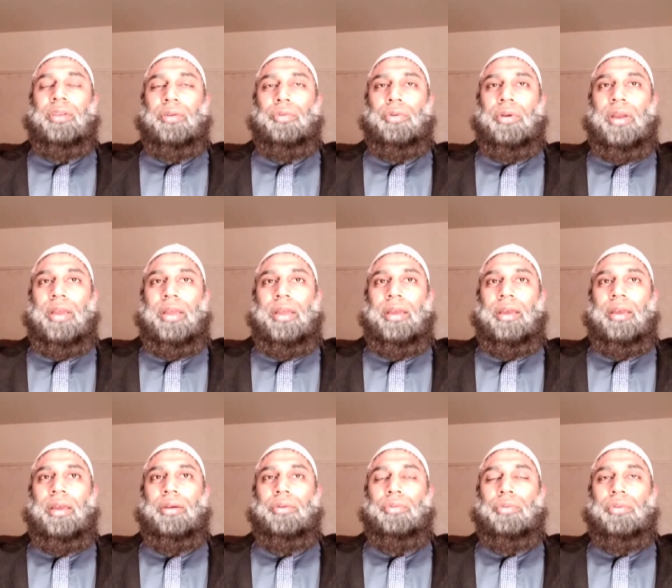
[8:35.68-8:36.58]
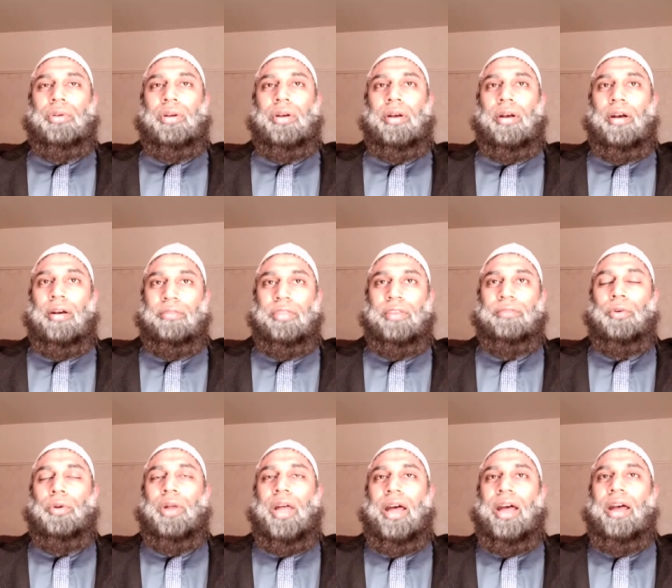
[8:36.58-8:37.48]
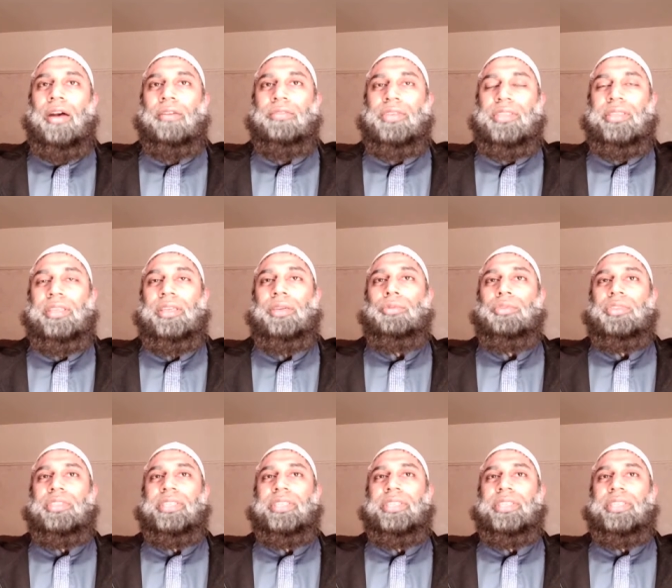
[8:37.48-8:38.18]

of the fuqaha obviously, who